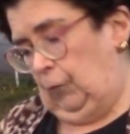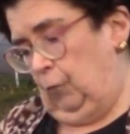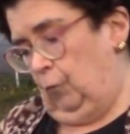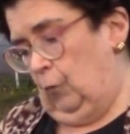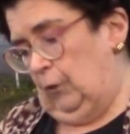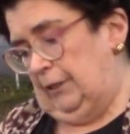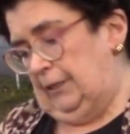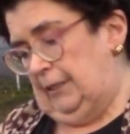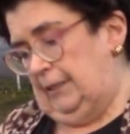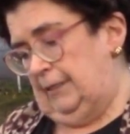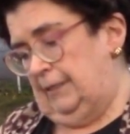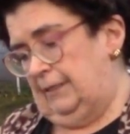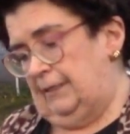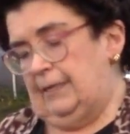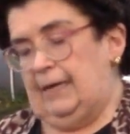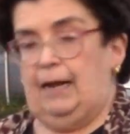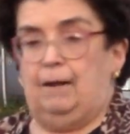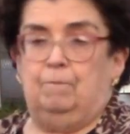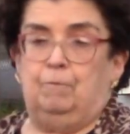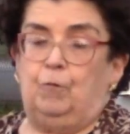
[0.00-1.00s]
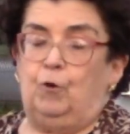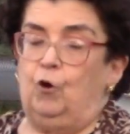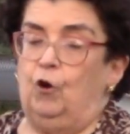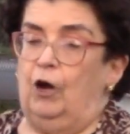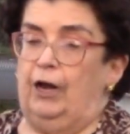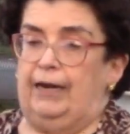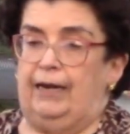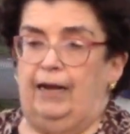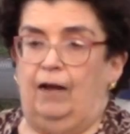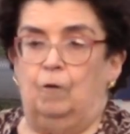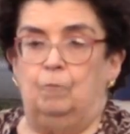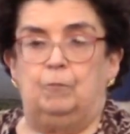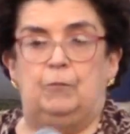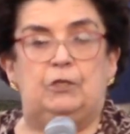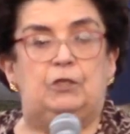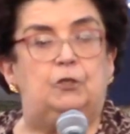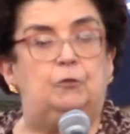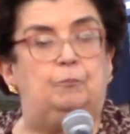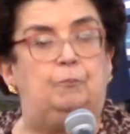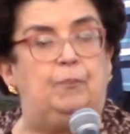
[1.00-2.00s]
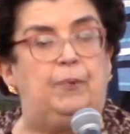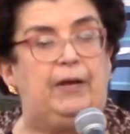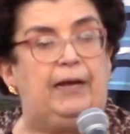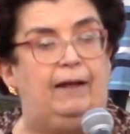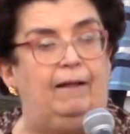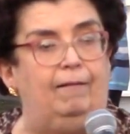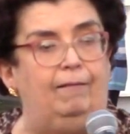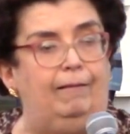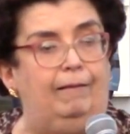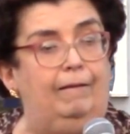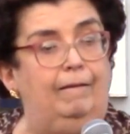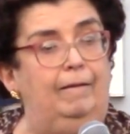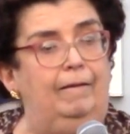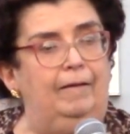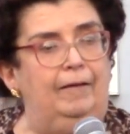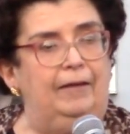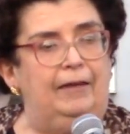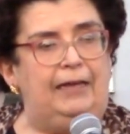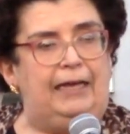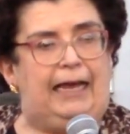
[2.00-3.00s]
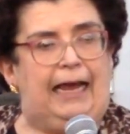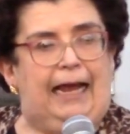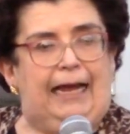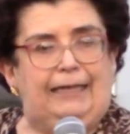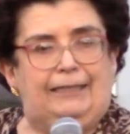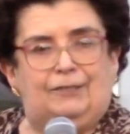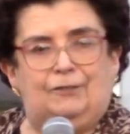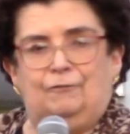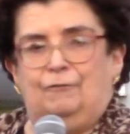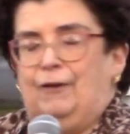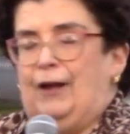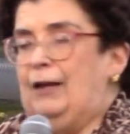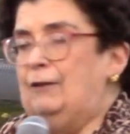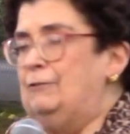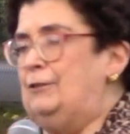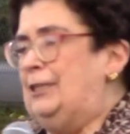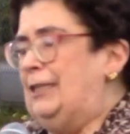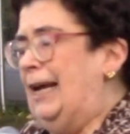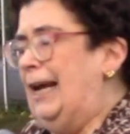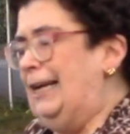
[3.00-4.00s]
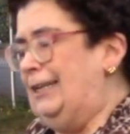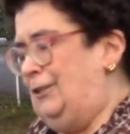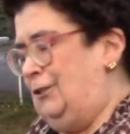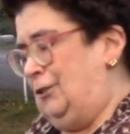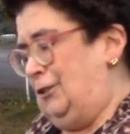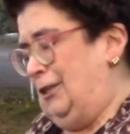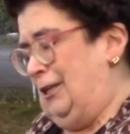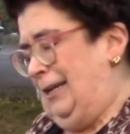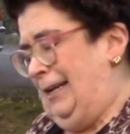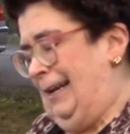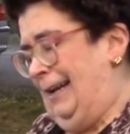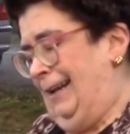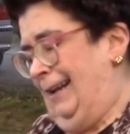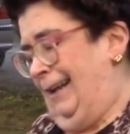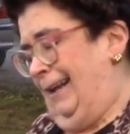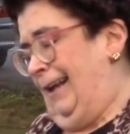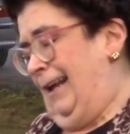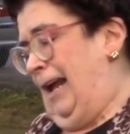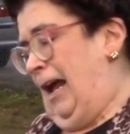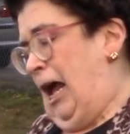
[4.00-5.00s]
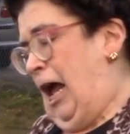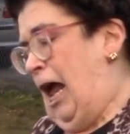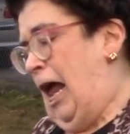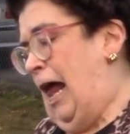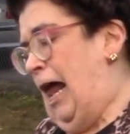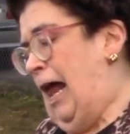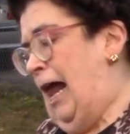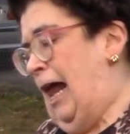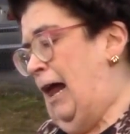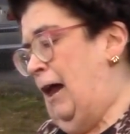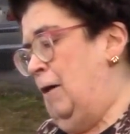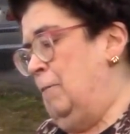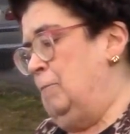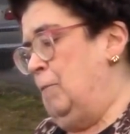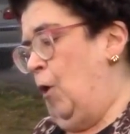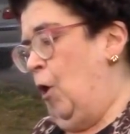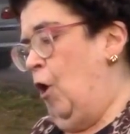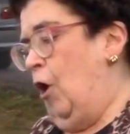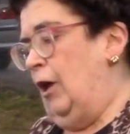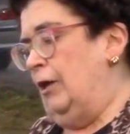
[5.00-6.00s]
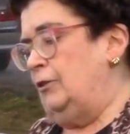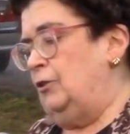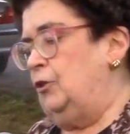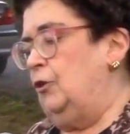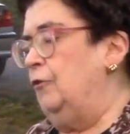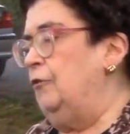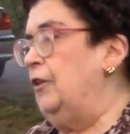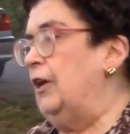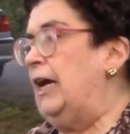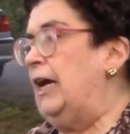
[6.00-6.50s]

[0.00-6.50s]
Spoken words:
what's his name? God help us, Bill Gates Foundation. Also the